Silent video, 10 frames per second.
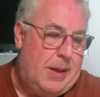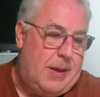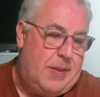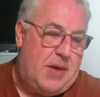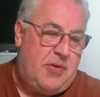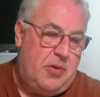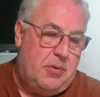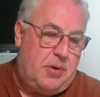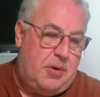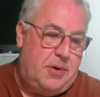that's
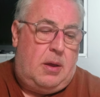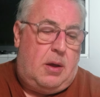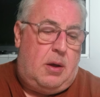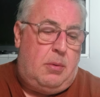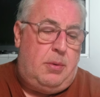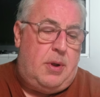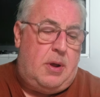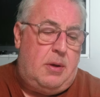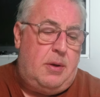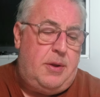not good.
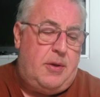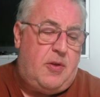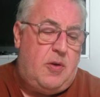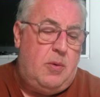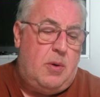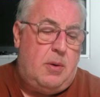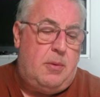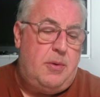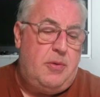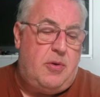Harder to
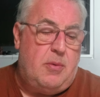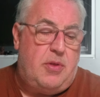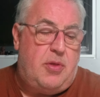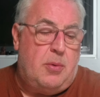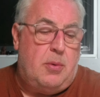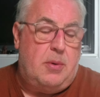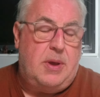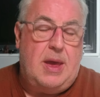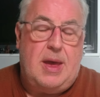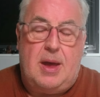hold on to a thought.
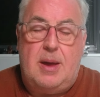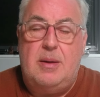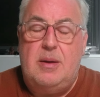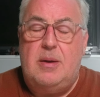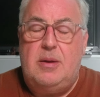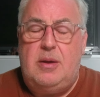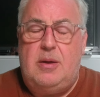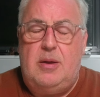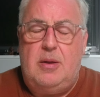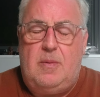Yeah,
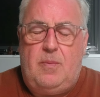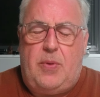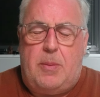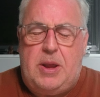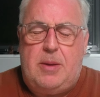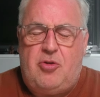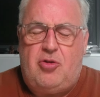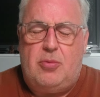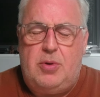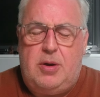I mean, I'm
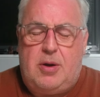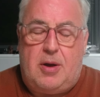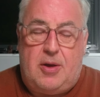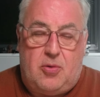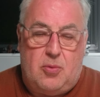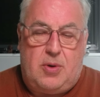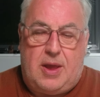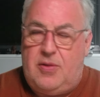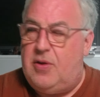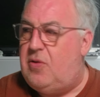sure you guys all
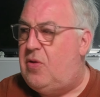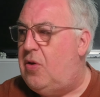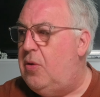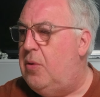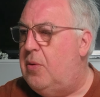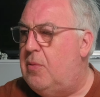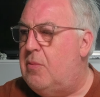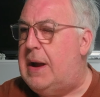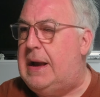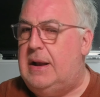get this too
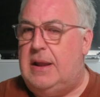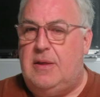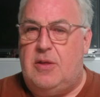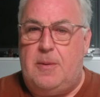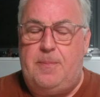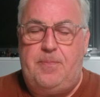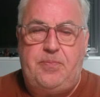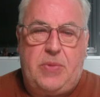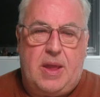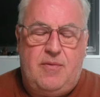regularly, that
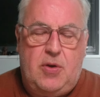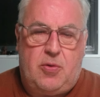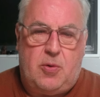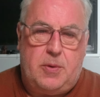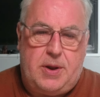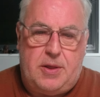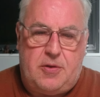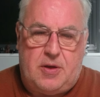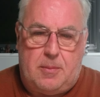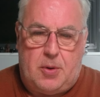if you're talking to
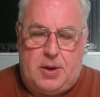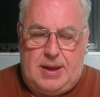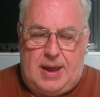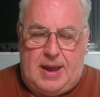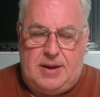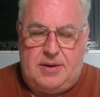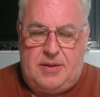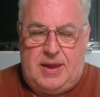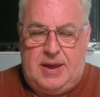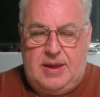someone and
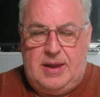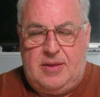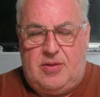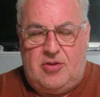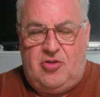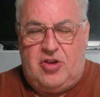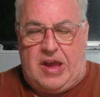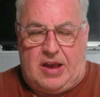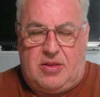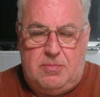they
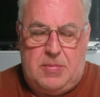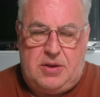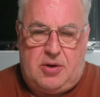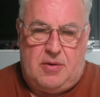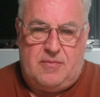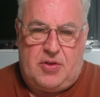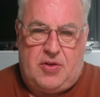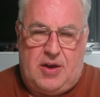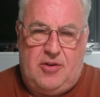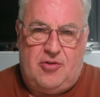interject
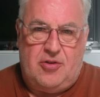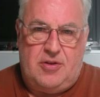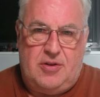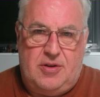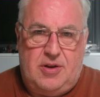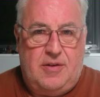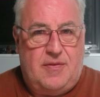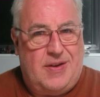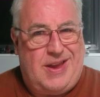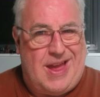mid-conversation, you
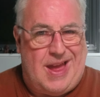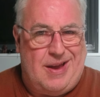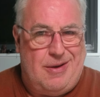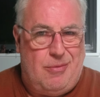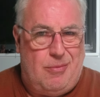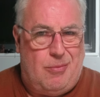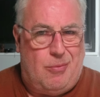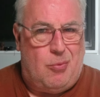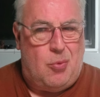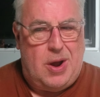forget
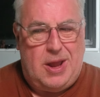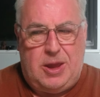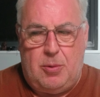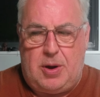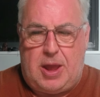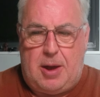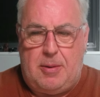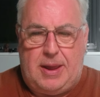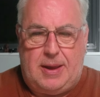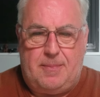where you were
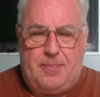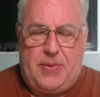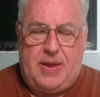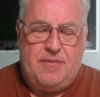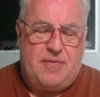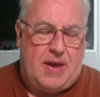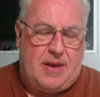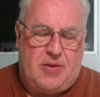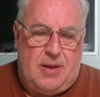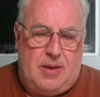going. In
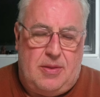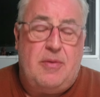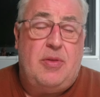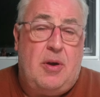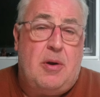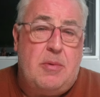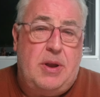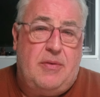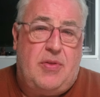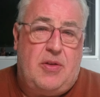fact, and the
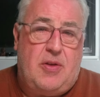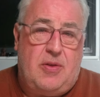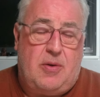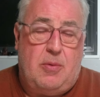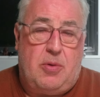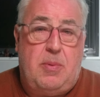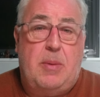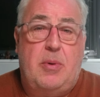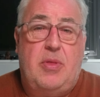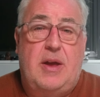irony of this is, of course,
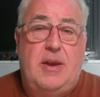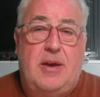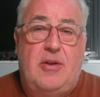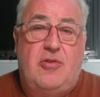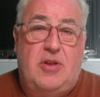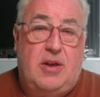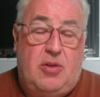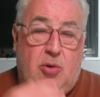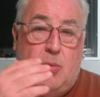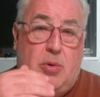people with ADHD
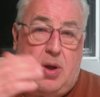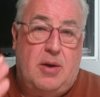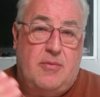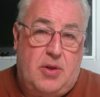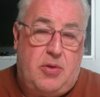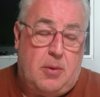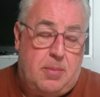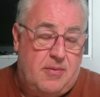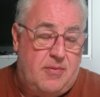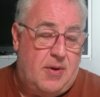talk over the
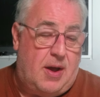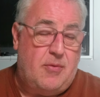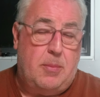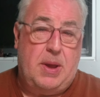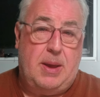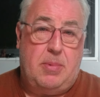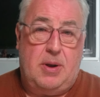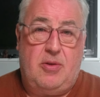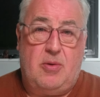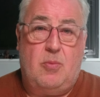top of other people.
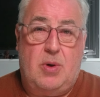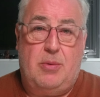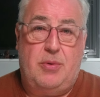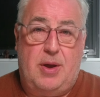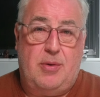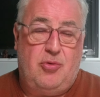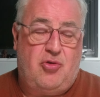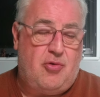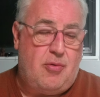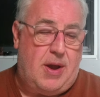It's a well-known
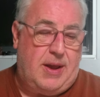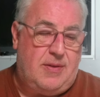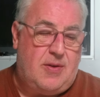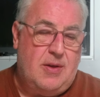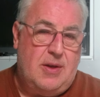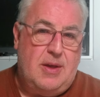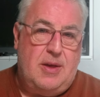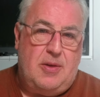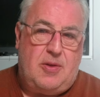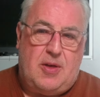trait.
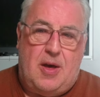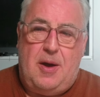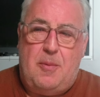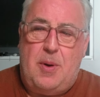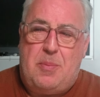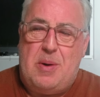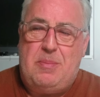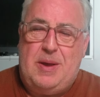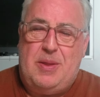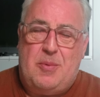So we're
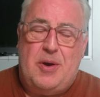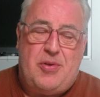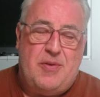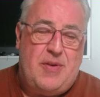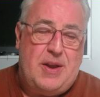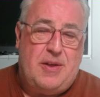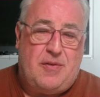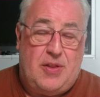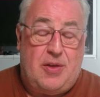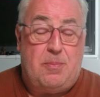probably the worst offenders
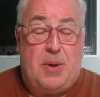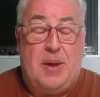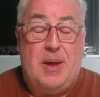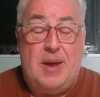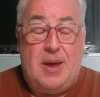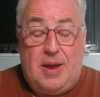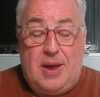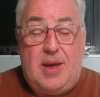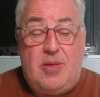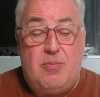for this, but
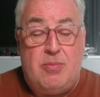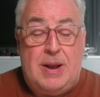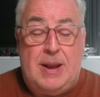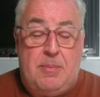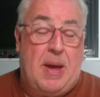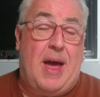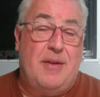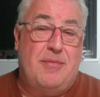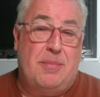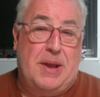it's really
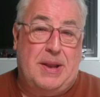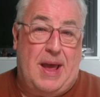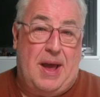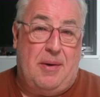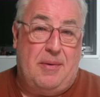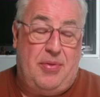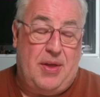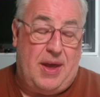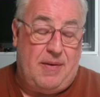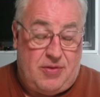bad for me now
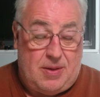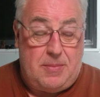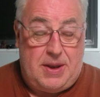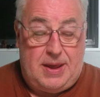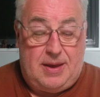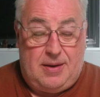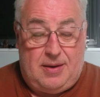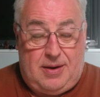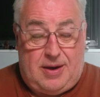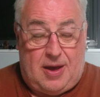that if somebody
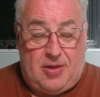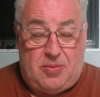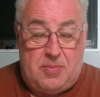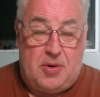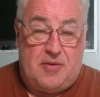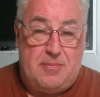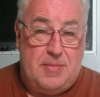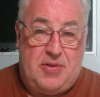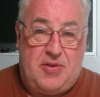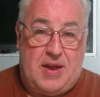cuts me off
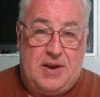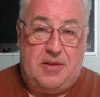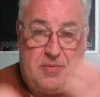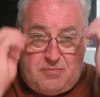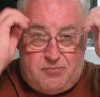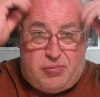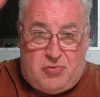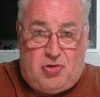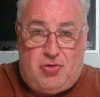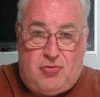mid-sentence,
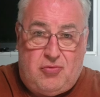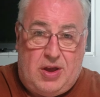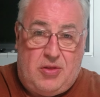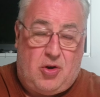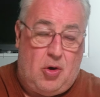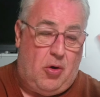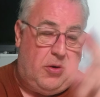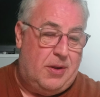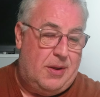it's gone.